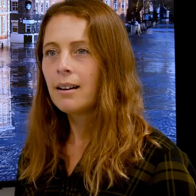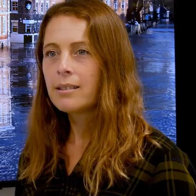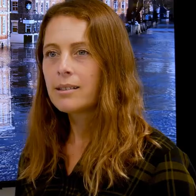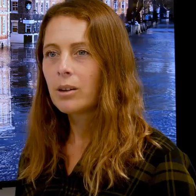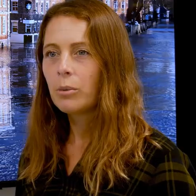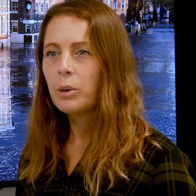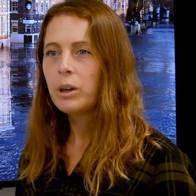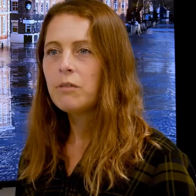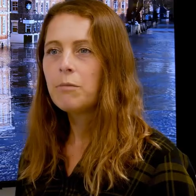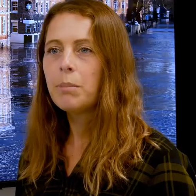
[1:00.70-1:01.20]
So
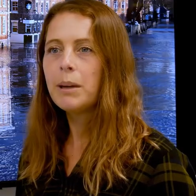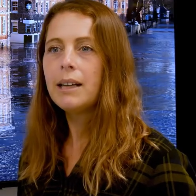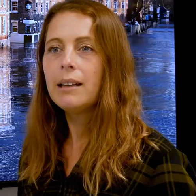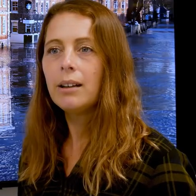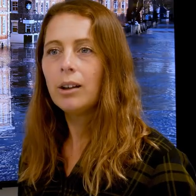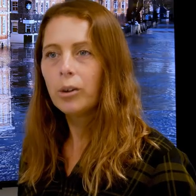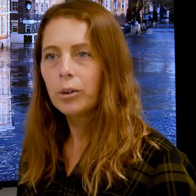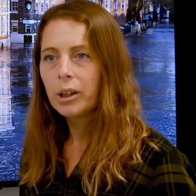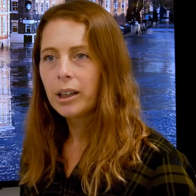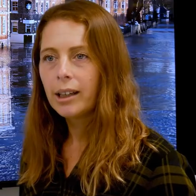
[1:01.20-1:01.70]
we've been
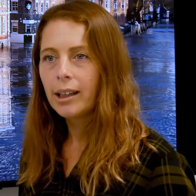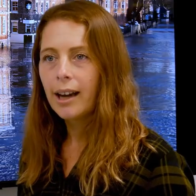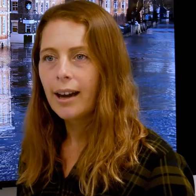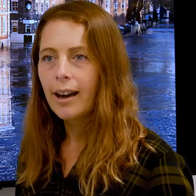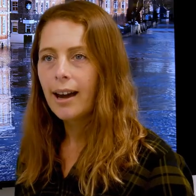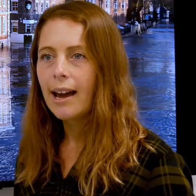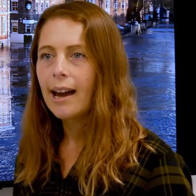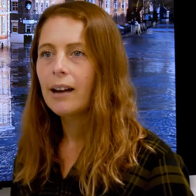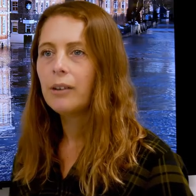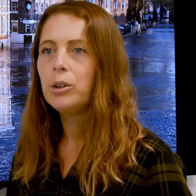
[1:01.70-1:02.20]
looking at
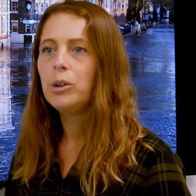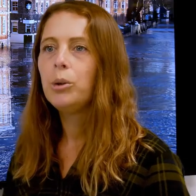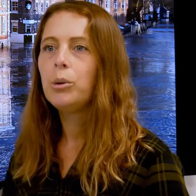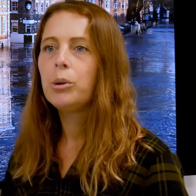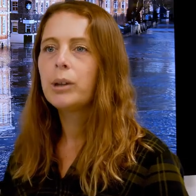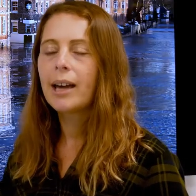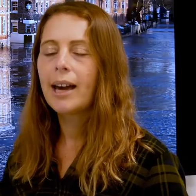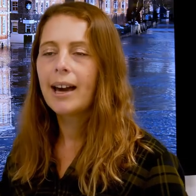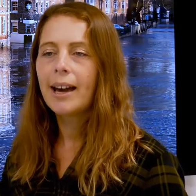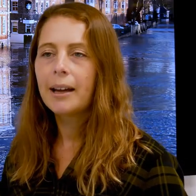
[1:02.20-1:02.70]
how you
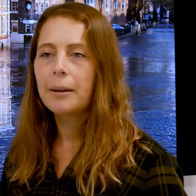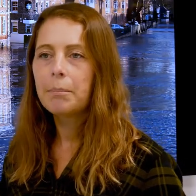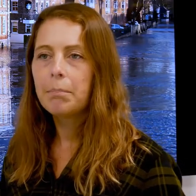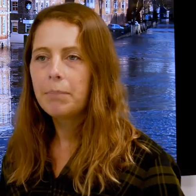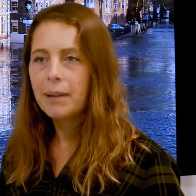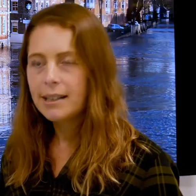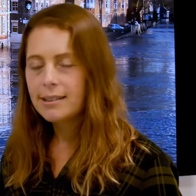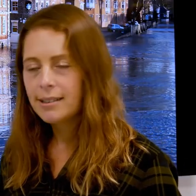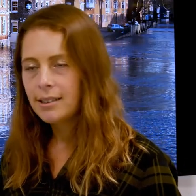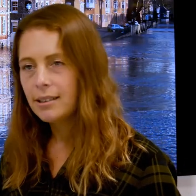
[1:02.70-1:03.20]
can
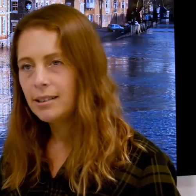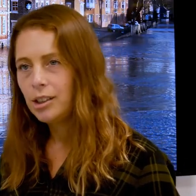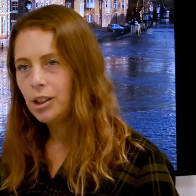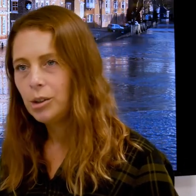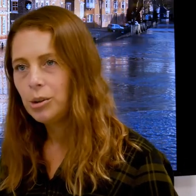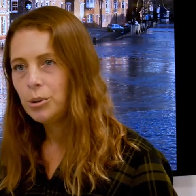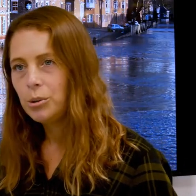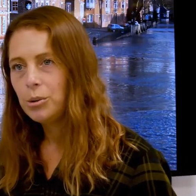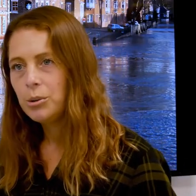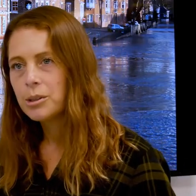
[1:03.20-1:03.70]
better
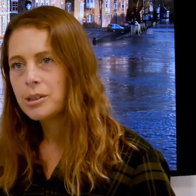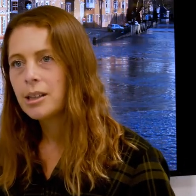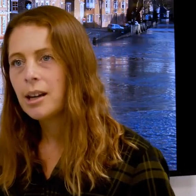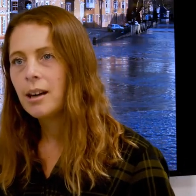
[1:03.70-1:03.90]
use